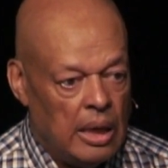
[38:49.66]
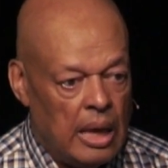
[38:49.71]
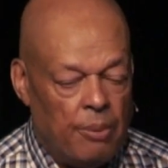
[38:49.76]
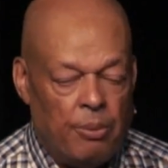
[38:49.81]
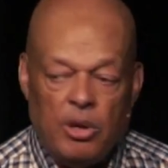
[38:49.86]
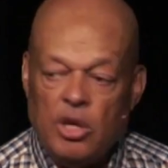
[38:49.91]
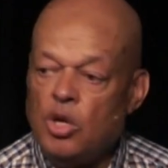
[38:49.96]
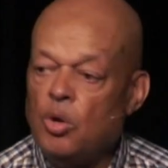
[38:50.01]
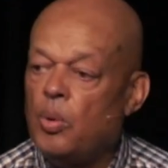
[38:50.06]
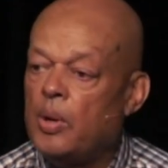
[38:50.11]

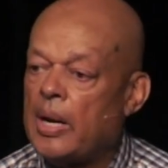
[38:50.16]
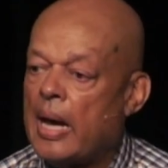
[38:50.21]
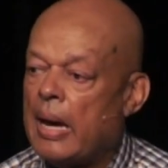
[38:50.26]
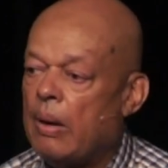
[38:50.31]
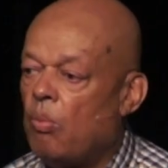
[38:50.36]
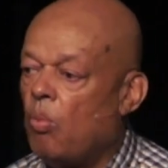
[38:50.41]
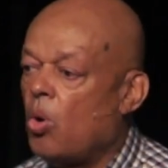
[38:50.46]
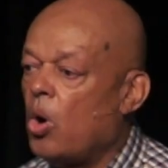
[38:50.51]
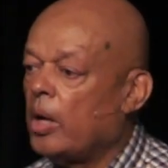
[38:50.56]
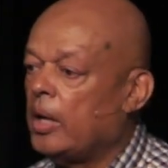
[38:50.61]
And when you and
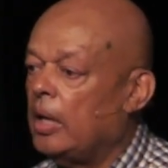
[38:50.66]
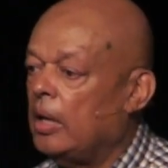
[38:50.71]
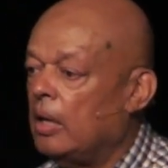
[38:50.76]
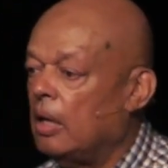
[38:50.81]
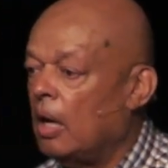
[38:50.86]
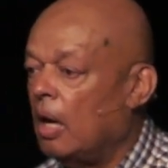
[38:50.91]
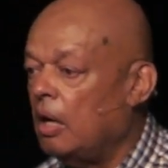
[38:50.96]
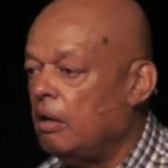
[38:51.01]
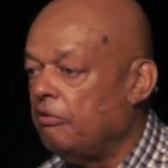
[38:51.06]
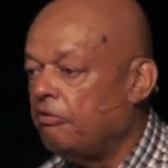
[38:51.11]
I walk
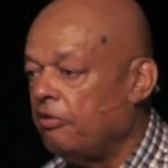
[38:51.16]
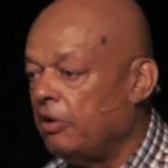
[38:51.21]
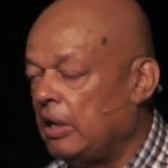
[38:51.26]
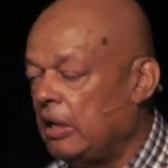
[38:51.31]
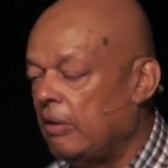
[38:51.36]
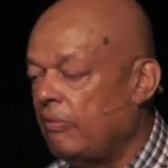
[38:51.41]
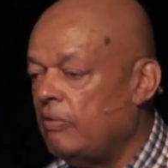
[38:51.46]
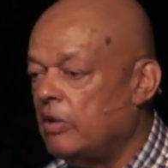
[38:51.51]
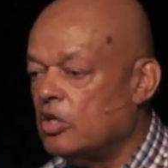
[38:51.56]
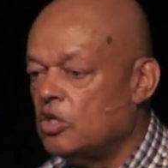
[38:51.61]
in
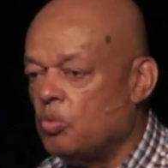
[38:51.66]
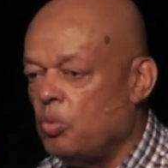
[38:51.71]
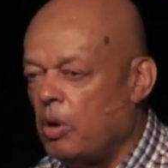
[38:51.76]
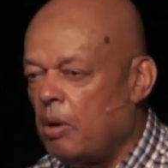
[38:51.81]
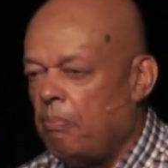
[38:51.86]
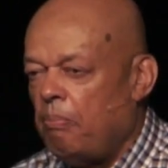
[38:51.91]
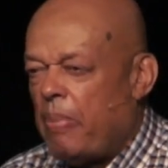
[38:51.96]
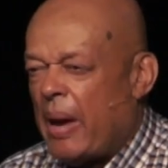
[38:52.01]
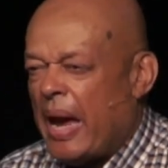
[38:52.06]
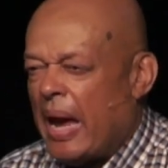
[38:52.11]
unforgiveness,
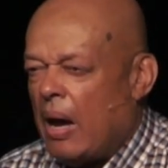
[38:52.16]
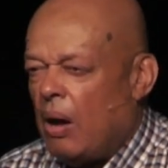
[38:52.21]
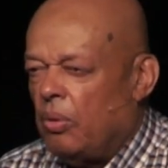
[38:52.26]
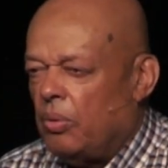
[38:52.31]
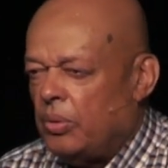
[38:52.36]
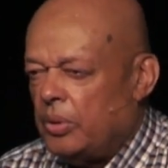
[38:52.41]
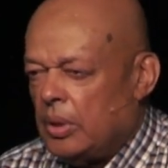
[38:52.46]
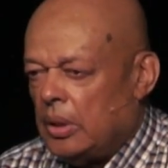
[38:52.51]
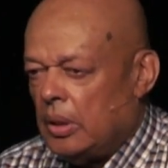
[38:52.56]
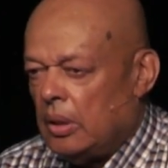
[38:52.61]
we're
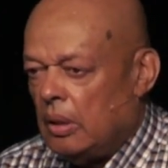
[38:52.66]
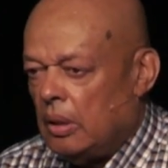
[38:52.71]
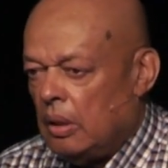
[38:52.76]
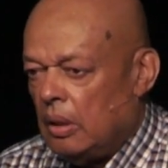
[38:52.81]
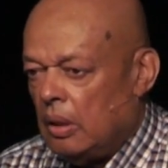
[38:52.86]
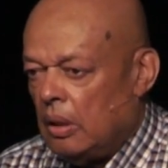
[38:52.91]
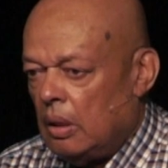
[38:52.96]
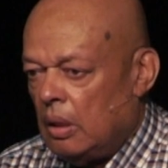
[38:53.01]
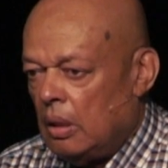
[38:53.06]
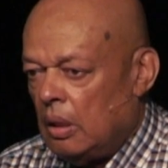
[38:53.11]
bound.
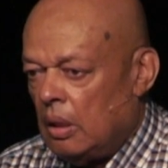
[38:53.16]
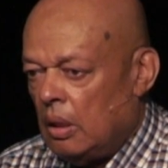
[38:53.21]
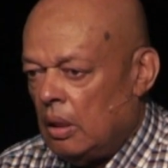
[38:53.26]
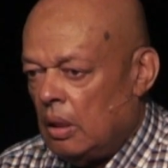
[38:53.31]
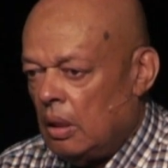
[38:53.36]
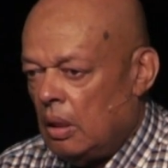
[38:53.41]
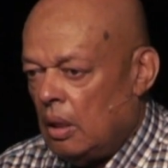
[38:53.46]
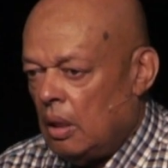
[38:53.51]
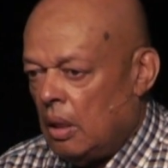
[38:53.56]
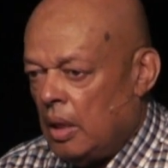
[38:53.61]

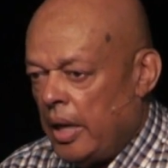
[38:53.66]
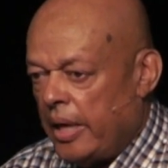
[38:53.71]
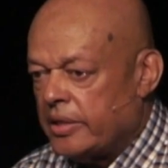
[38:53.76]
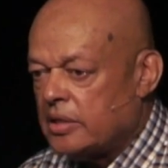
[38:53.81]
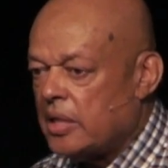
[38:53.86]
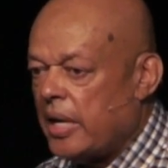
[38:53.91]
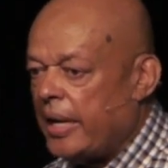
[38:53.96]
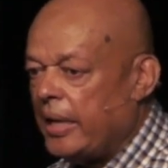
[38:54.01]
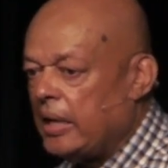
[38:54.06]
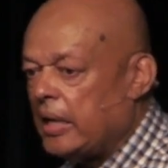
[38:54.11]

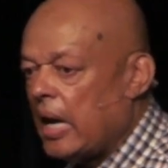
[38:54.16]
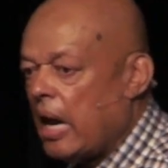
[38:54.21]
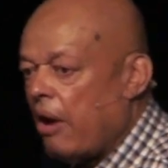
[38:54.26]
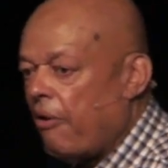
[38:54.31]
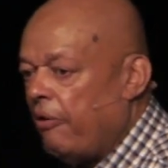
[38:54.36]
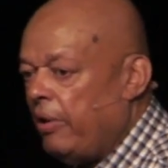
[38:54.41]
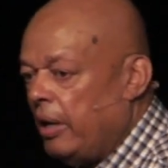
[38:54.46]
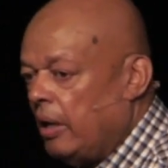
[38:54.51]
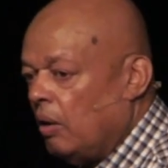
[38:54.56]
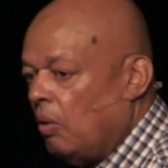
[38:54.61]
It's like
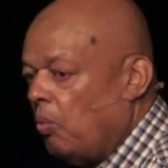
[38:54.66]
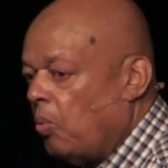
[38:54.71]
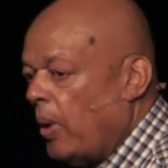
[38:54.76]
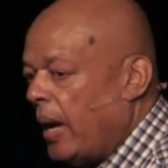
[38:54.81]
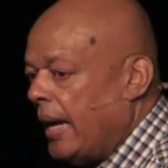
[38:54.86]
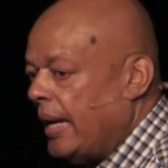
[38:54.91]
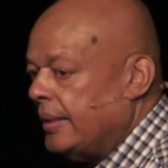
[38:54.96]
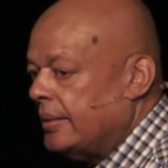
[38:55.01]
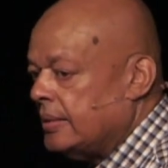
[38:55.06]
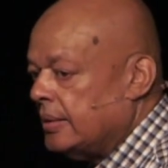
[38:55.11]
carrying a
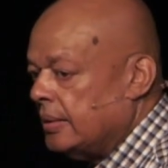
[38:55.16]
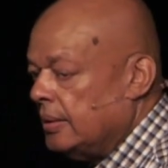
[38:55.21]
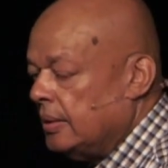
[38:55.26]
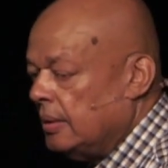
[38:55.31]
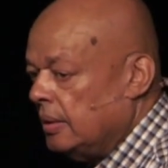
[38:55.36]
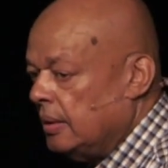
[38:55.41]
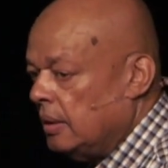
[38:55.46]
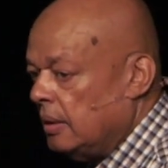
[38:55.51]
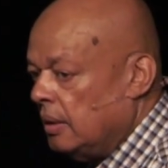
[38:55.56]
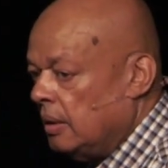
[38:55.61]
weight.
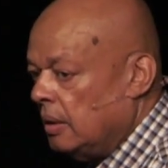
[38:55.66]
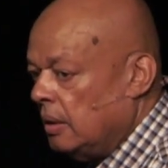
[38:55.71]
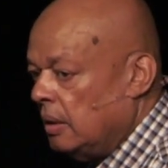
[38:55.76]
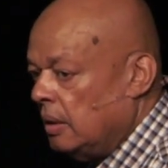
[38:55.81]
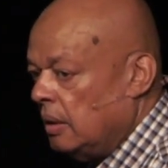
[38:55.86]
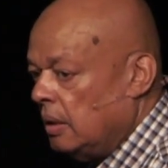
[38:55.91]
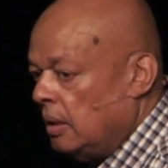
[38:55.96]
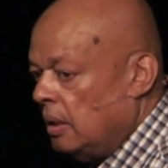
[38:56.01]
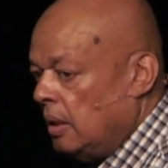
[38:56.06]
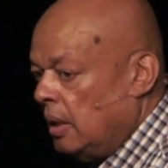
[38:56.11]

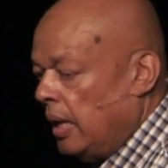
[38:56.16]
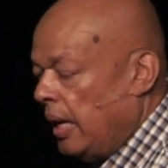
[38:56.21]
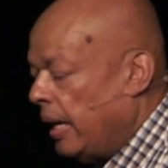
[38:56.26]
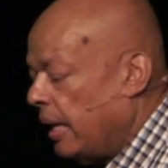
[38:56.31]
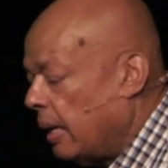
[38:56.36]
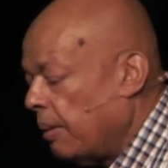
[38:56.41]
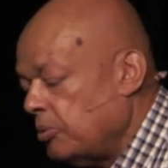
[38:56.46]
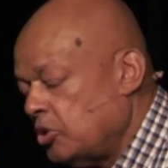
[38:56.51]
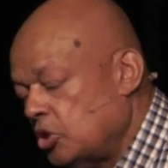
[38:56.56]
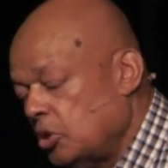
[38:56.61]

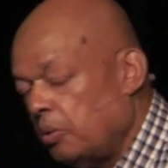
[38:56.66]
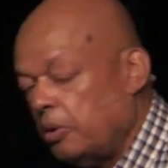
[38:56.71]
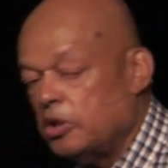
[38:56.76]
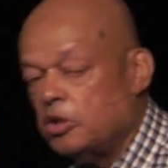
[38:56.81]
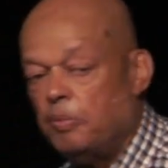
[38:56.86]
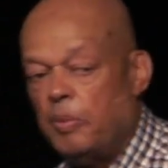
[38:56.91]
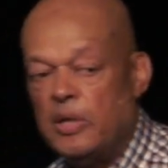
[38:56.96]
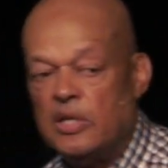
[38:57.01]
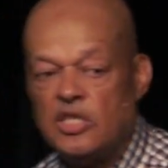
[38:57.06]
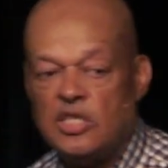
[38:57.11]
And I'm sure
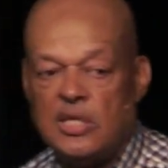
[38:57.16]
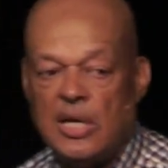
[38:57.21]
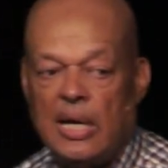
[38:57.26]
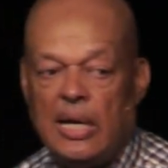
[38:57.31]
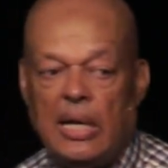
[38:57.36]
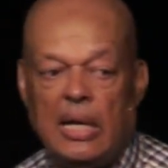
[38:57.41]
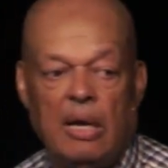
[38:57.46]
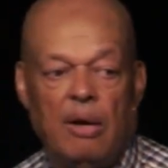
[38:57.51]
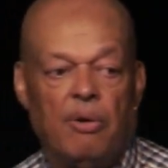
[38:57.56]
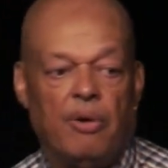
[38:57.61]
it's been
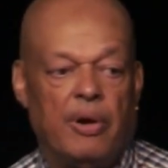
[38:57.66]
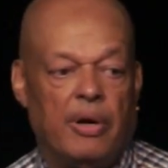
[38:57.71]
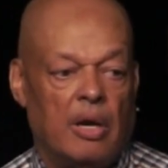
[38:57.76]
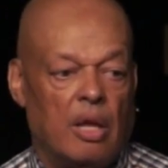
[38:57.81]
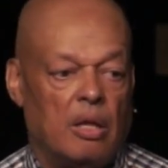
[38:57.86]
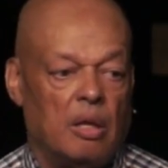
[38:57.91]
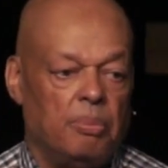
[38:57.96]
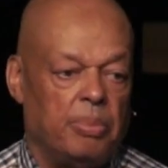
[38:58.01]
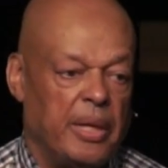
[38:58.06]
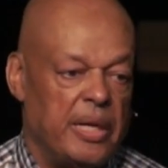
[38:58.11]
said here or in
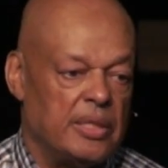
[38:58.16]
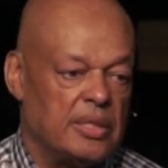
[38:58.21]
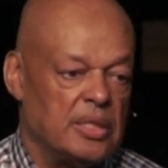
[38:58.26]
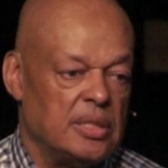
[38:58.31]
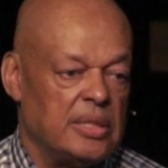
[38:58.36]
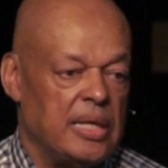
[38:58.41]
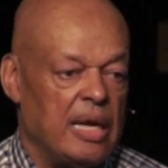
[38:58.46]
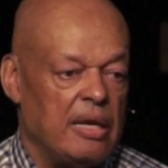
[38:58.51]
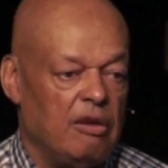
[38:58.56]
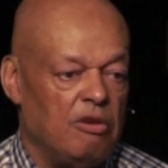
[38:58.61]
other
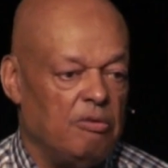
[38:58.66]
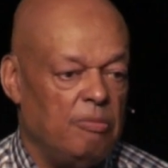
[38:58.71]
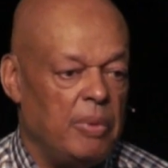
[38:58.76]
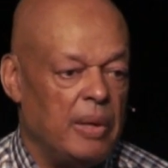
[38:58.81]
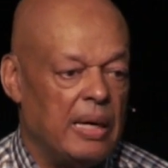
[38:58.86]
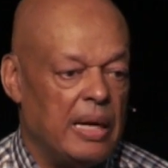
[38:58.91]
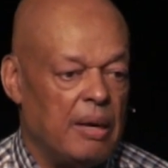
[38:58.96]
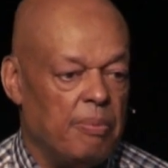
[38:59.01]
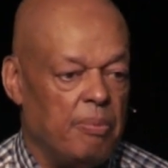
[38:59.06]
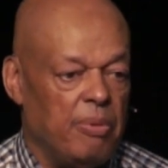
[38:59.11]
places that you've
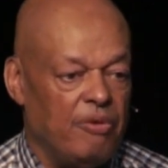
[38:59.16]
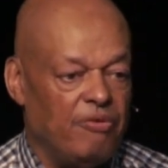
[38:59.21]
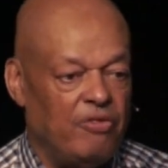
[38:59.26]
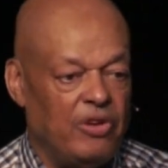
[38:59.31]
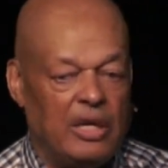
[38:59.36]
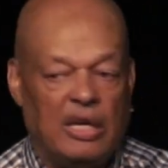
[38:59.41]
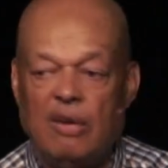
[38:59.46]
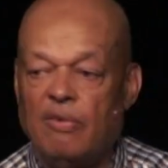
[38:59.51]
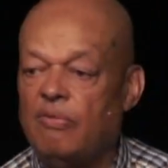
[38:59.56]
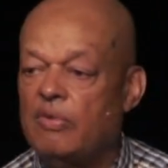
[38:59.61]
been at, but
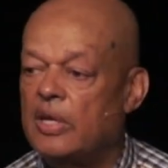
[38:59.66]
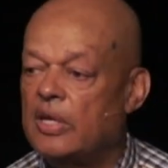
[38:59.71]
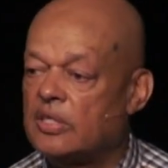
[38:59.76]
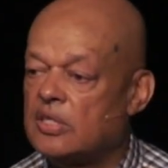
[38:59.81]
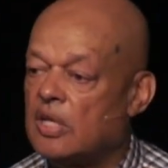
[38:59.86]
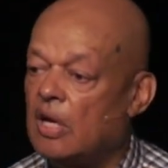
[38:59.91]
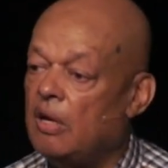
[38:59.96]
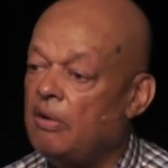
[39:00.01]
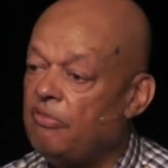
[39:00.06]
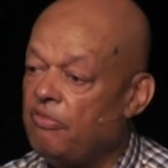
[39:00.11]

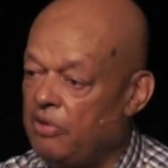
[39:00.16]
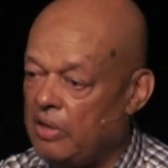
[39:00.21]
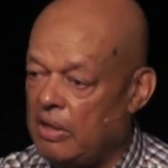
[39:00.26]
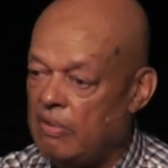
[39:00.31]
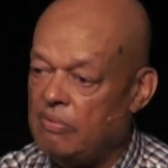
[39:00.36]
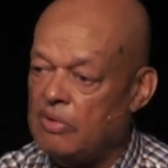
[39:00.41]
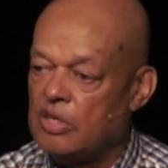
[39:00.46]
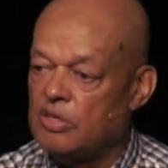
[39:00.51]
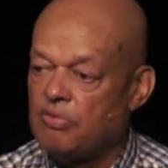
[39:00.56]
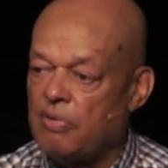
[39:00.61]

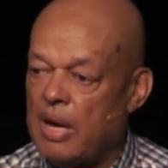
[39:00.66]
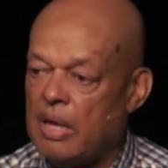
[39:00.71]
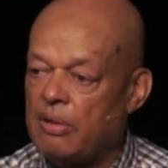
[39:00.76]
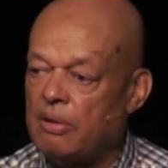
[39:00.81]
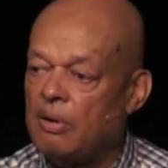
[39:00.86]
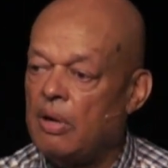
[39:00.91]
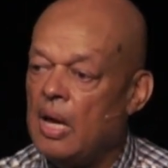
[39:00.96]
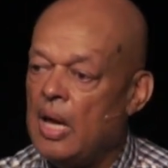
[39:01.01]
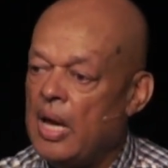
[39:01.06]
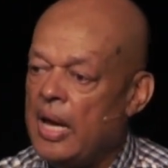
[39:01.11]
unforgiveness,
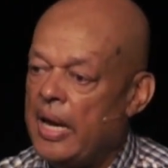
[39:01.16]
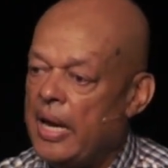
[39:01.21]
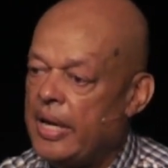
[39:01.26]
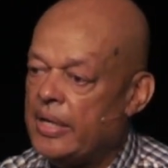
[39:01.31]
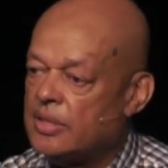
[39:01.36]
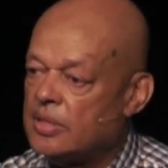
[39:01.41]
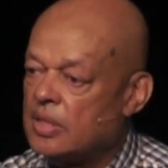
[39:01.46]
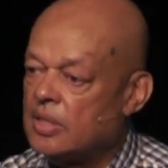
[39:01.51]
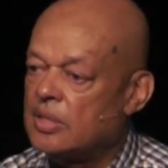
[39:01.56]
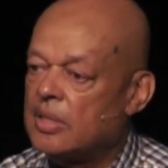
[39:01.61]

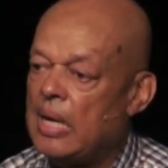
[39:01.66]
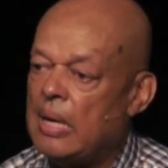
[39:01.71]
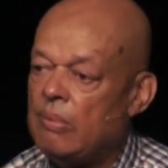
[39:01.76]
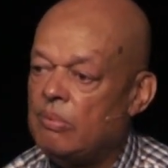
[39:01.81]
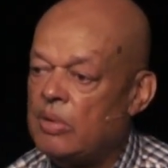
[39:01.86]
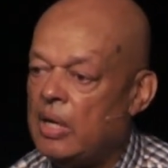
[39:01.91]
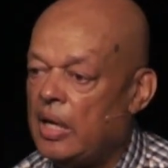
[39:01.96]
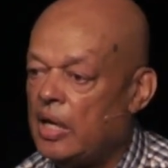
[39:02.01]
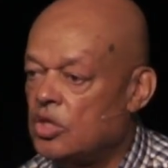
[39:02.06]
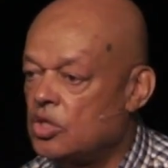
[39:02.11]
is the
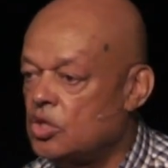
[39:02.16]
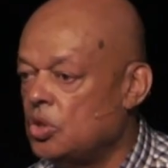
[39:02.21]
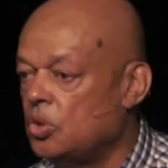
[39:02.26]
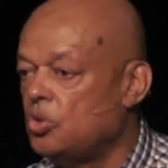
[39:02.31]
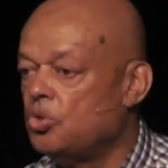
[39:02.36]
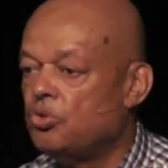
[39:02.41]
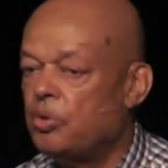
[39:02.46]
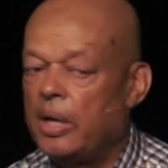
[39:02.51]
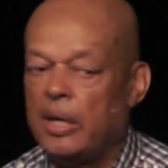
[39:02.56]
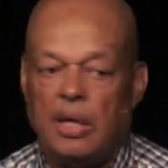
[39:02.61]
same thing as
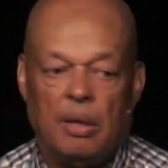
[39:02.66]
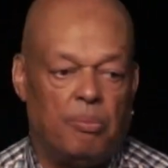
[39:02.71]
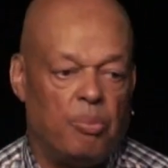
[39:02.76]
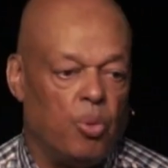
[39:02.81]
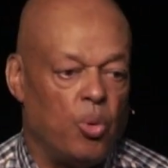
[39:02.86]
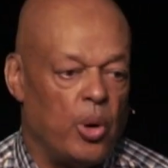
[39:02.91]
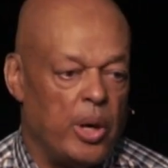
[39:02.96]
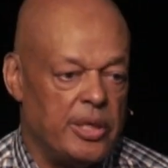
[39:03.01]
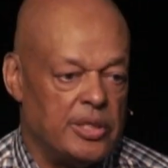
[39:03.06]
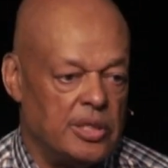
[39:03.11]
you drinking
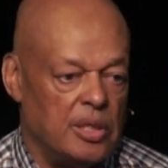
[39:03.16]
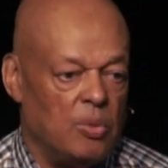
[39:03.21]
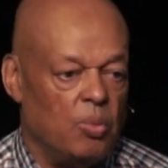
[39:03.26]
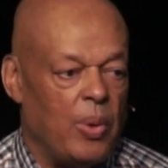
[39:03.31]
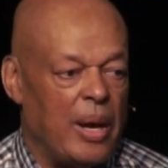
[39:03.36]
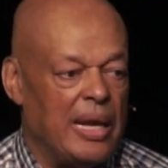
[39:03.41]
poison,